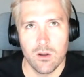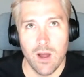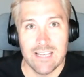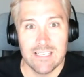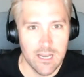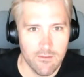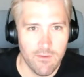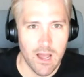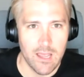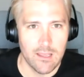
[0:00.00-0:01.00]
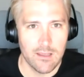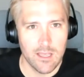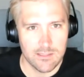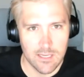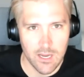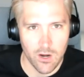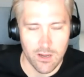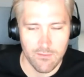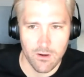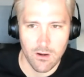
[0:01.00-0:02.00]
identifying as a
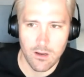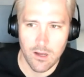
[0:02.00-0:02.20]
caregiver?